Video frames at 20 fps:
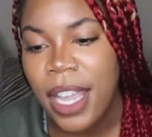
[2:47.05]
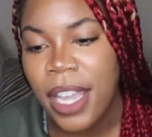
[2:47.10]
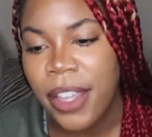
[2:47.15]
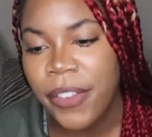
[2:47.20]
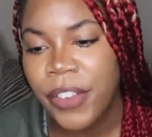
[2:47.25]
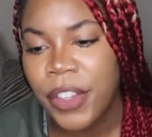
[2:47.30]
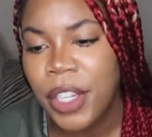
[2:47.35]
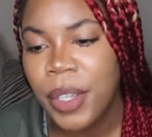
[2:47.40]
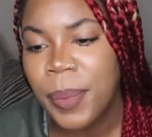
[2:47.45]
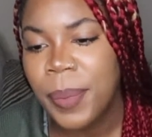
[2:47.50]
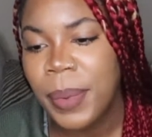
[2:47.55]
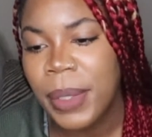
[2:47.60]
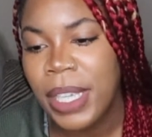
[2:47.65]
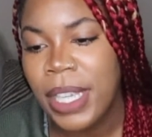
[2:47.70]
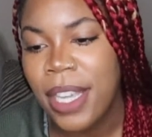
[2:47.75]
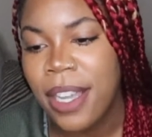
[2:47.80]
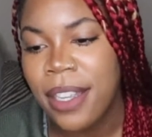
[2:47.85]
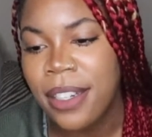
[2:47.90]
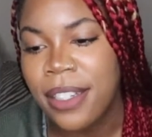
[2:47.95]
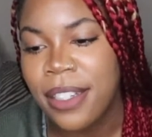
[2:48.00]
If you could
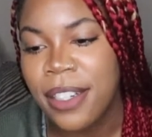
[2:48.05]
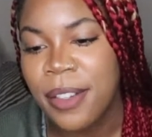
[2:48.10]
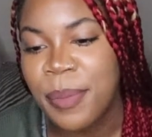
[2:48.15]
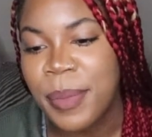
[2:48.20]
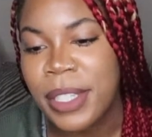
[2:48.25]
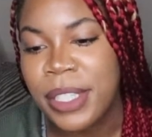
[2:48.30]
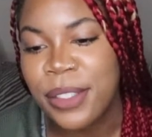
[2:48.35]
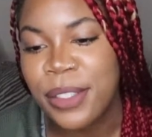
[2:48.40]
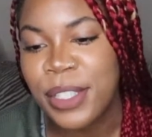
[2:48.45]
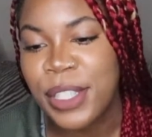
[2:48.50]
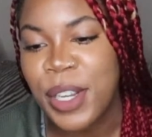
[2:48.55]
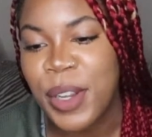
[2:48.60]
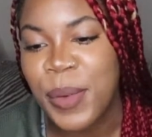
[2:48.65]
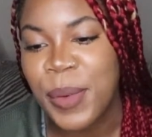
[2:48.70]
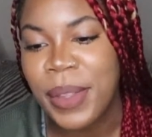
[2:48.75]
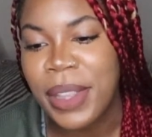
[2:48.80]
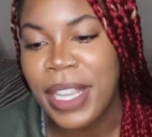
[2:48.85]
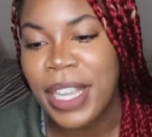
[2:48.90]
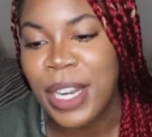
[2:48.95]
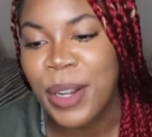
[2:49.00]
be under the mistletoe
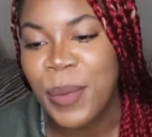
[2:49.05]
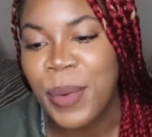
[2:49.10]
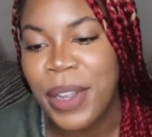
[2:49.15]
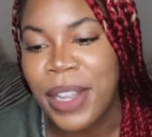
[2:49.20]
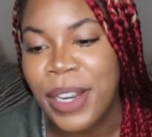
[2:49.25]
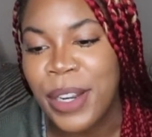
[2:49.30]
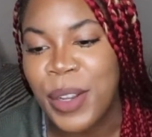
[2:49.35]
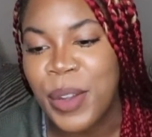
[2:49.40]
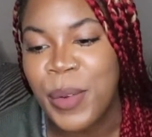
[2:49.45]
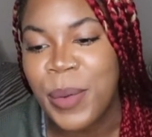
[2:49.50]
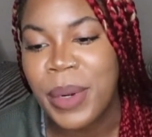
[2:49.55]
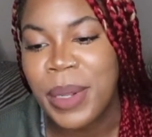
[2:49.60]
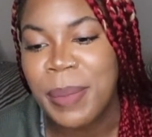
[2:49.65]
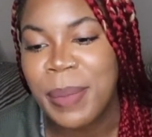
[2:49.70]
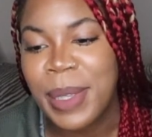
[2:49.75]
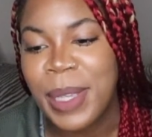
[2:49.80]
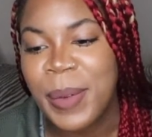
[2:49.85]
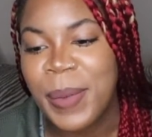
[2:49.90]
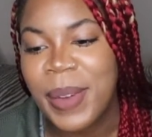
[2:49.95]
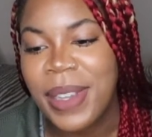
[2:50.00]
with anyone, who would it
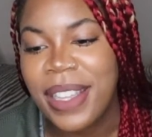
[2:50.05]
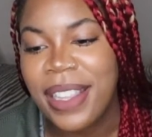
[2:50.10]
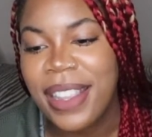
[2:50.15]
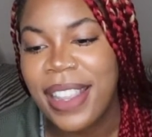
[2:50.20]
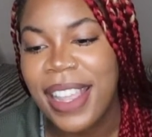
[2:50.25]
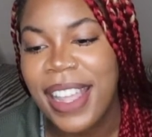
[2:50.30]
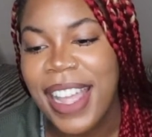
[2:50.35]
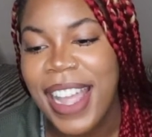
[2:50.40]
be with?